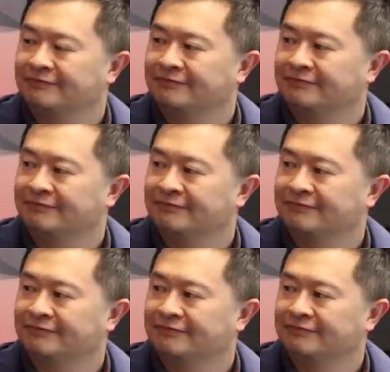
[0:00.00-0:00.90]

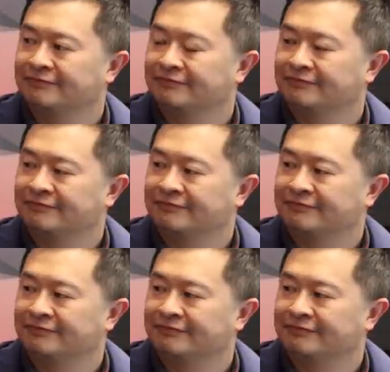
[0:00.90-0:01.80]

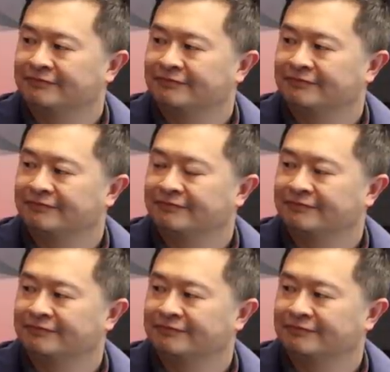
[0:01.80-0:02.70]

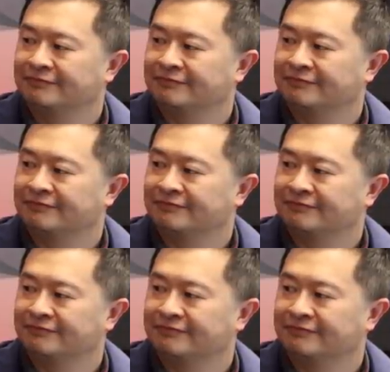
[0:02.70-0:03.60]

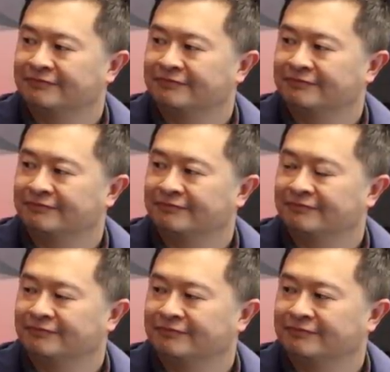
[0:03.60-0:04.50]

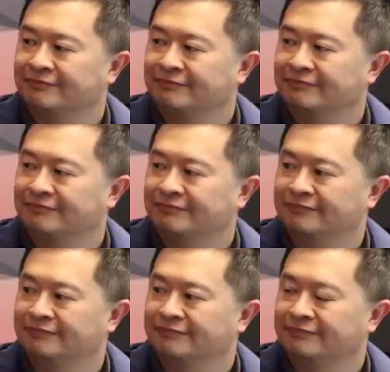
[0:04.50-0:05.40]
The person shown says nothing.